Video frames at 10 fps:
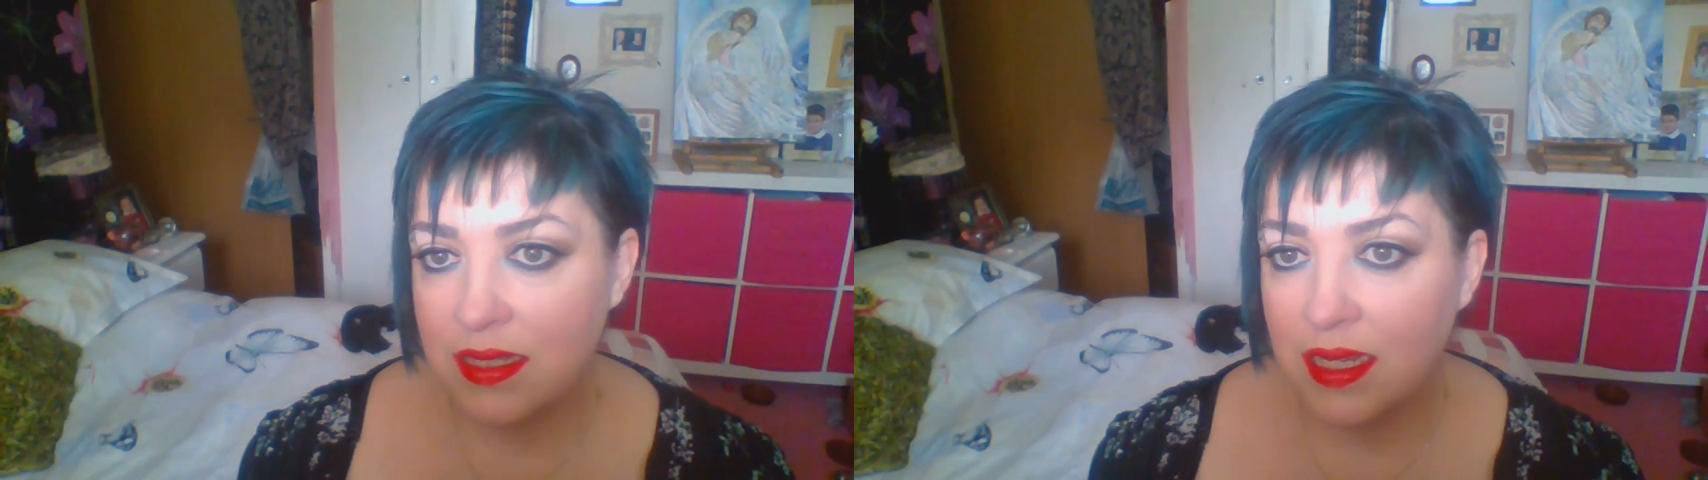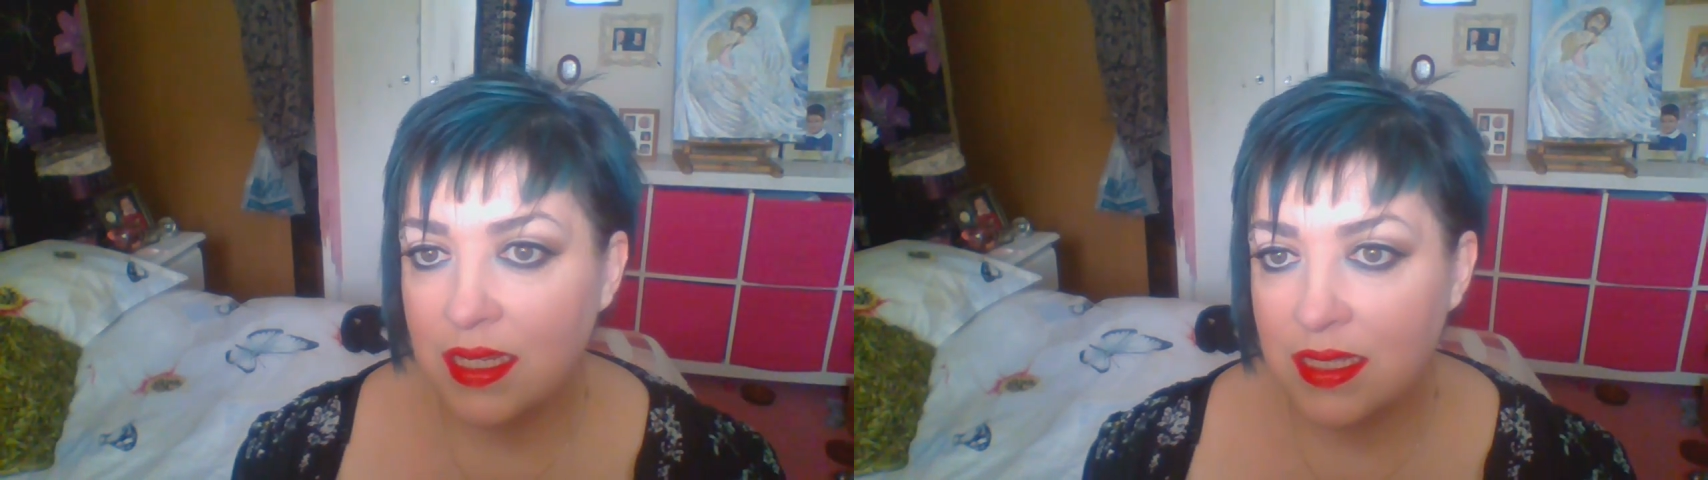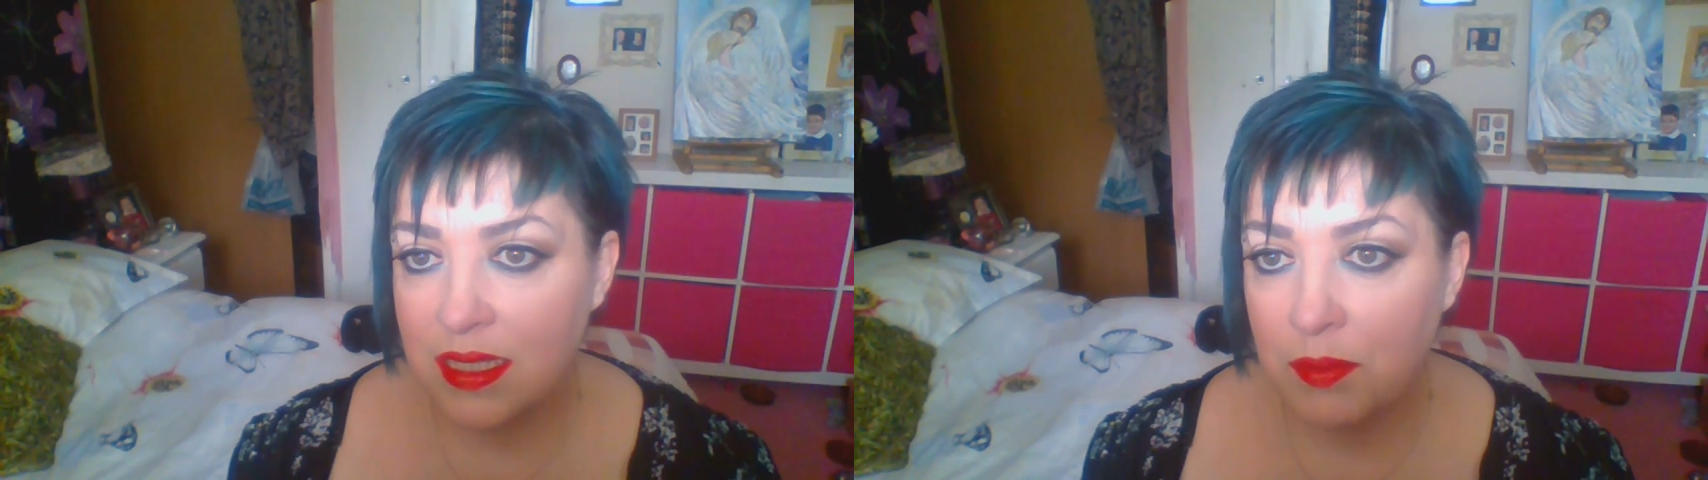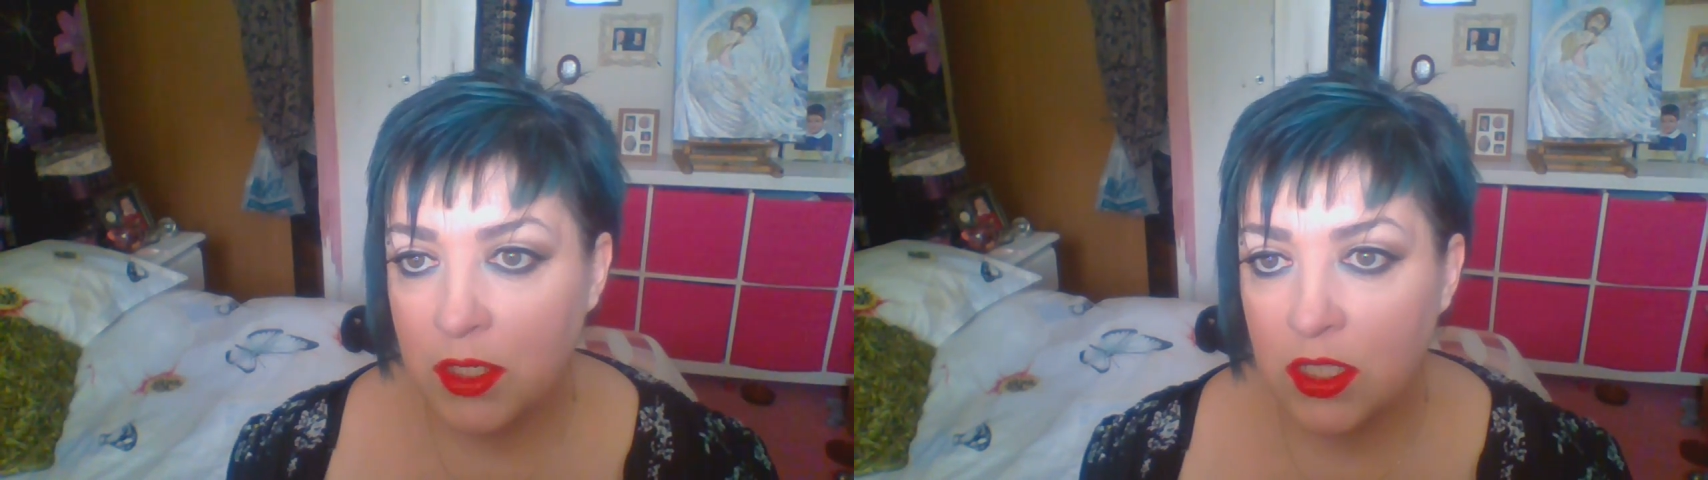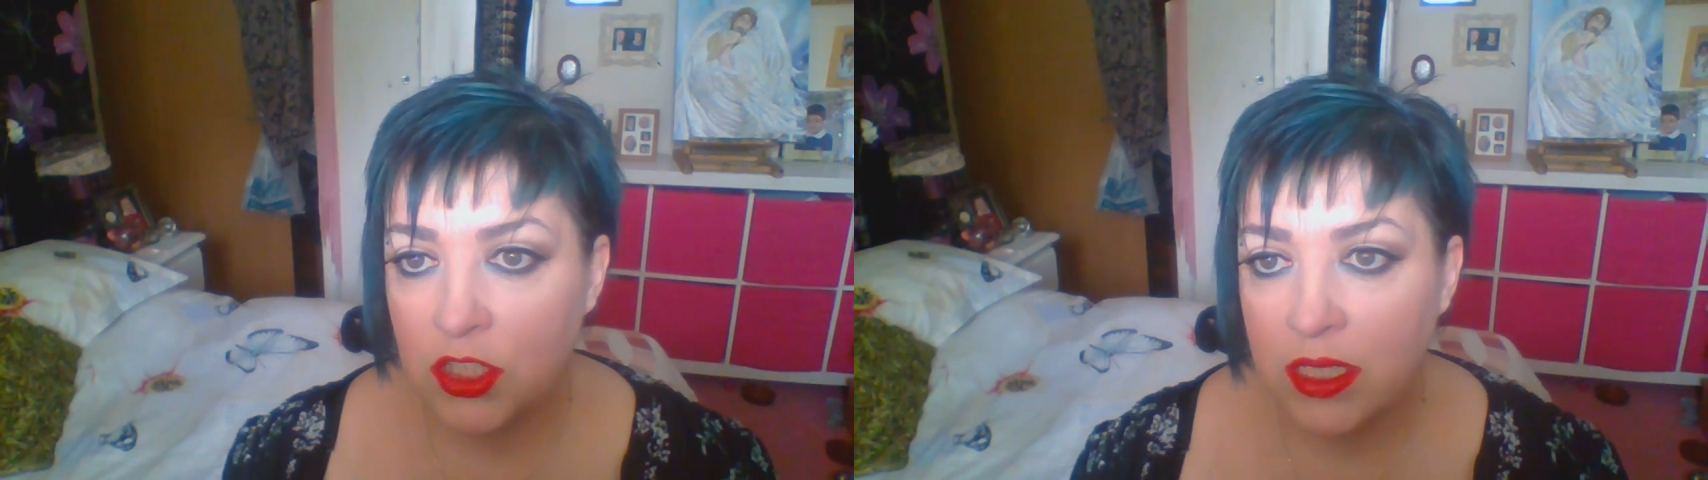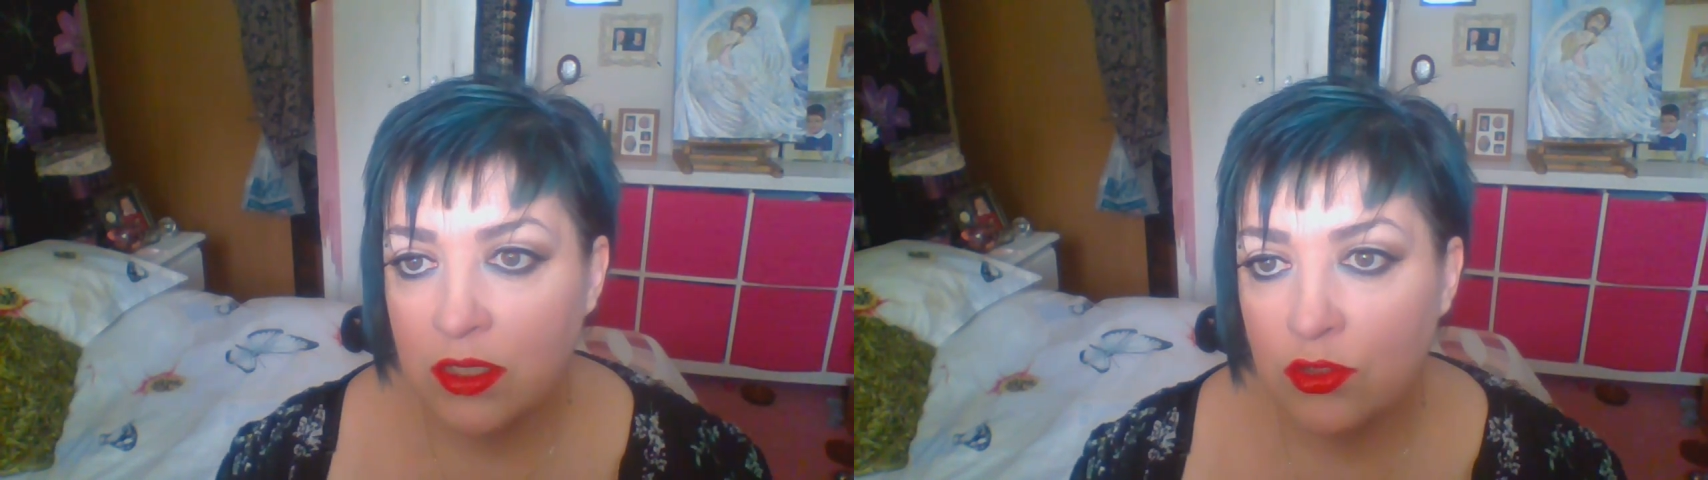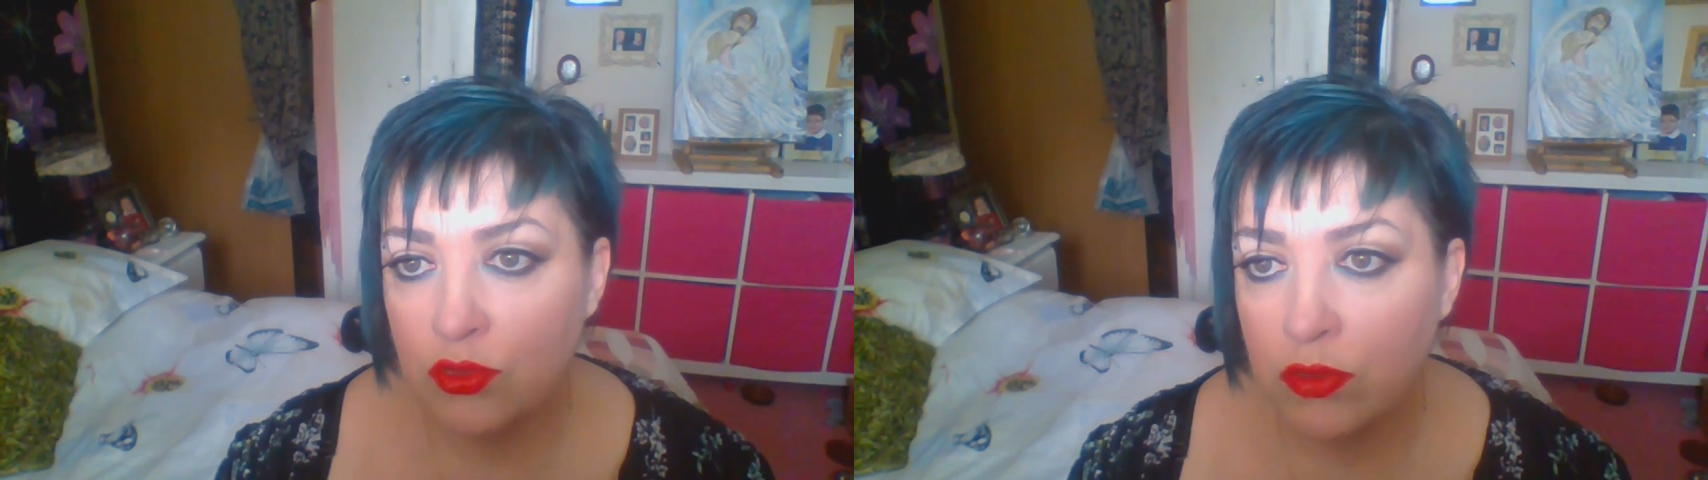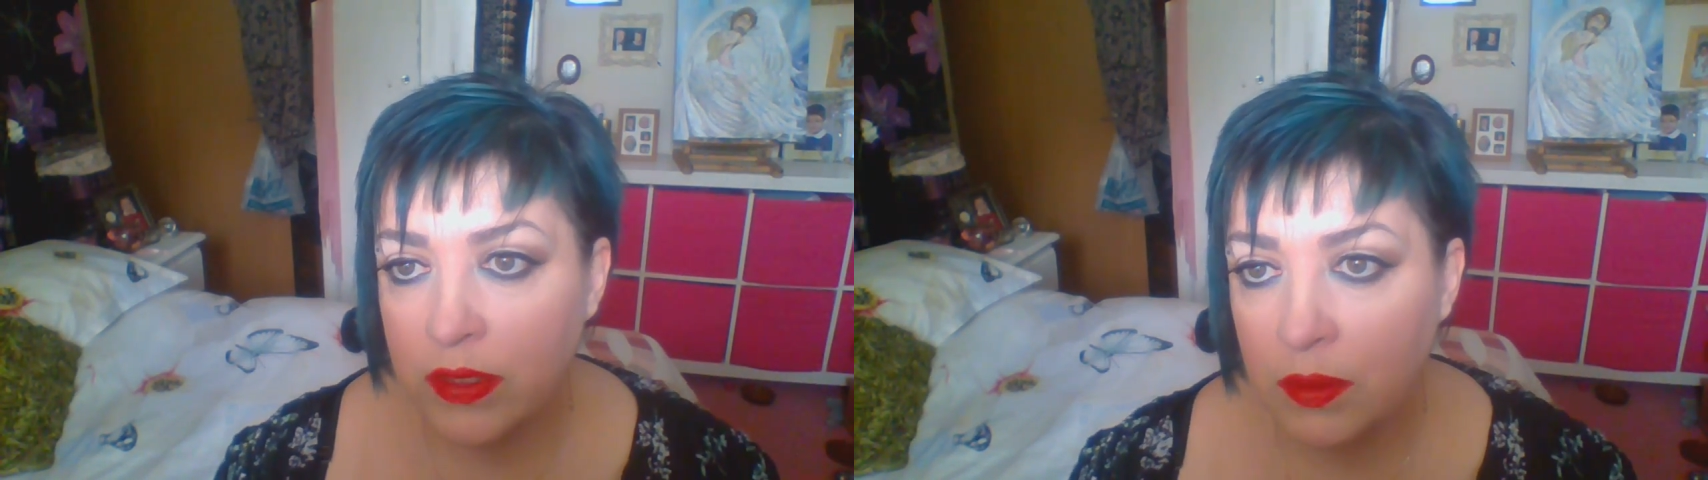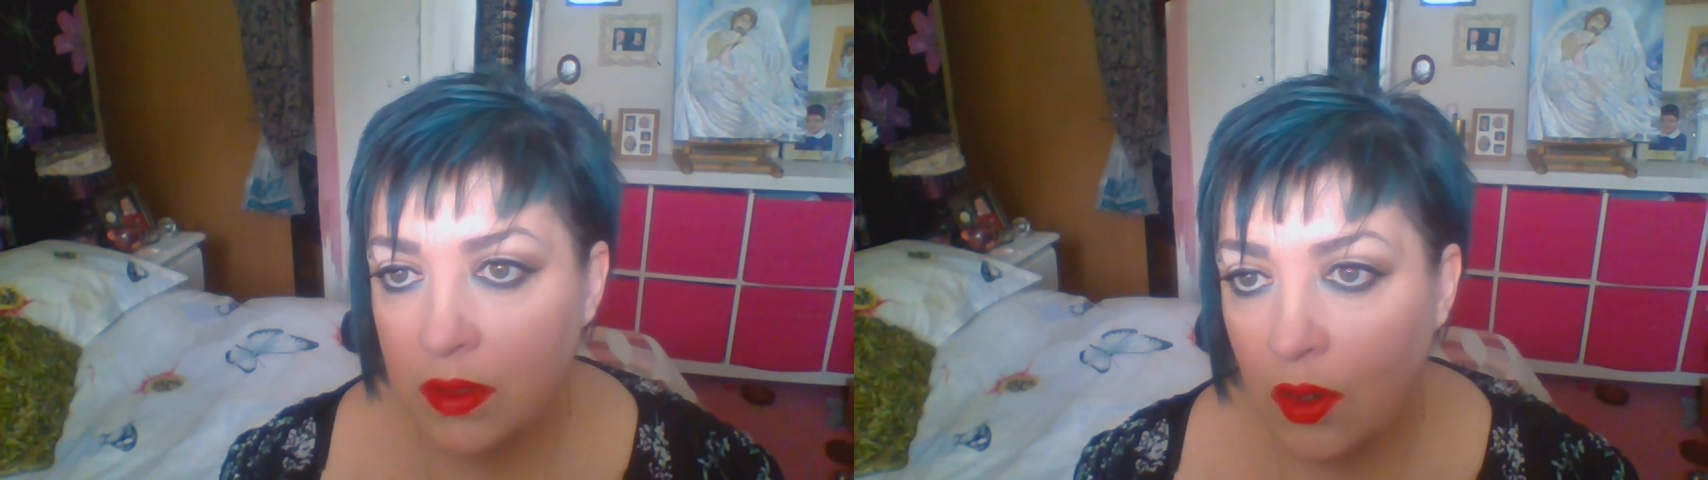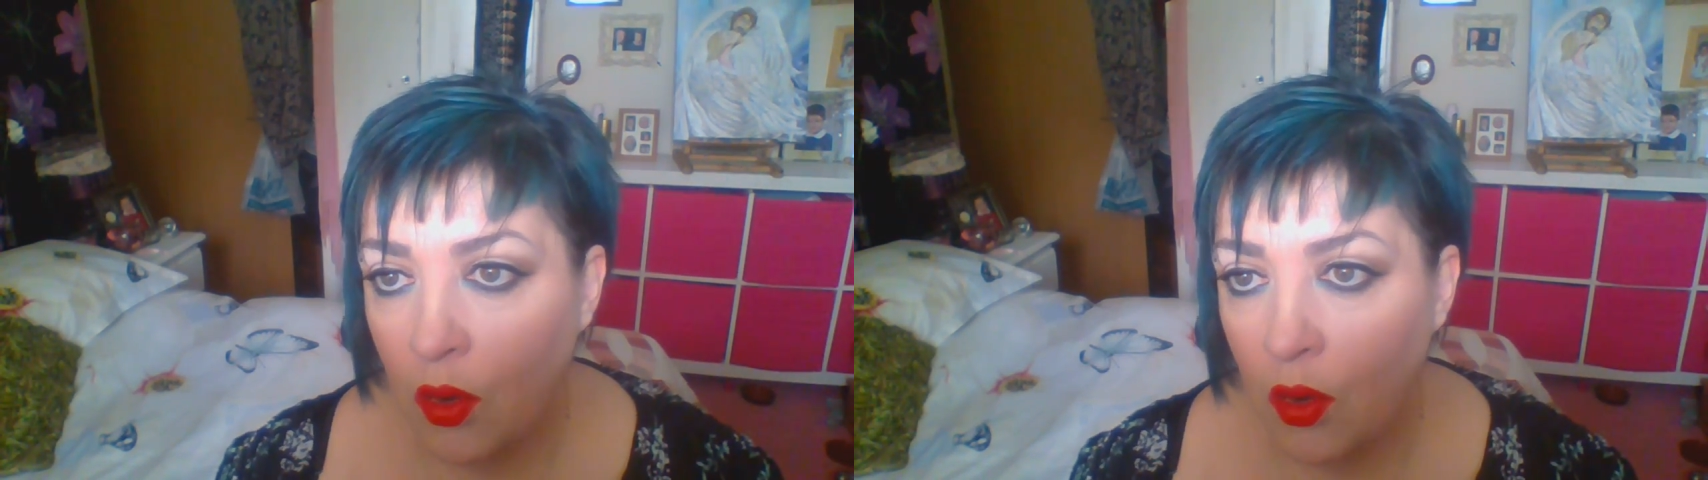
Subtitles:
is emerging and drawing